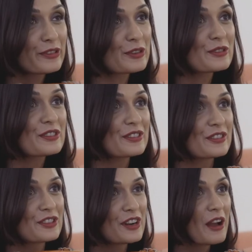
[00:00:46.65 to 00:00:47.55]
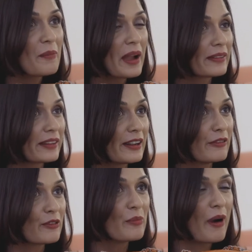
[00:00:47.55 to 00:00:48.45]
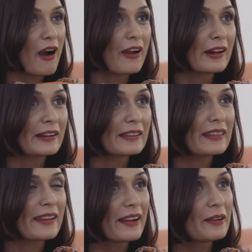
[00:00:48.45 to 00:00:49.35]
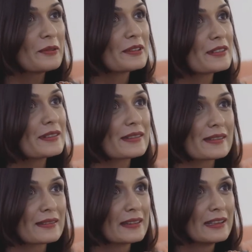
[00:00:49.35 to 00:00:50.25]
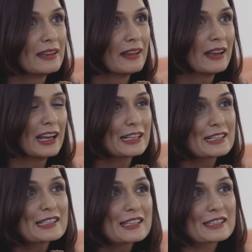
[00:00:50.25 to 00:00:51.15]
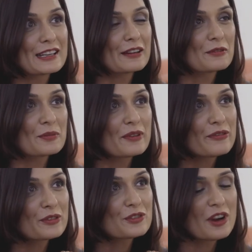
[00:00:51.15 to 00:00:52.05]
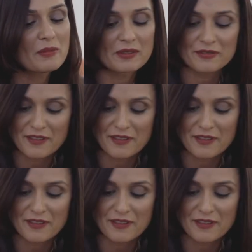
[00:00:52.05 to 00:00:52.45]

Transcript: first Chanel bag that I ever bought. And I think I was an assistant. It was my first job in